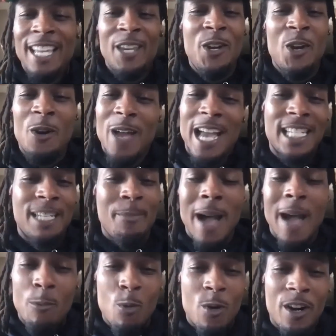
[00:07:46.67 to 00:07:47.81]
you know, as a
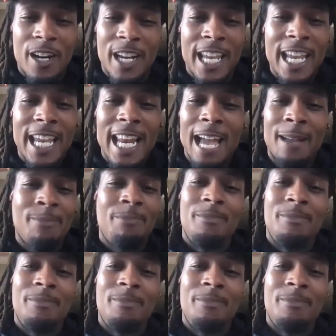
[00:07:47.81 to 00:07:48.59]
Pop Warner kid, I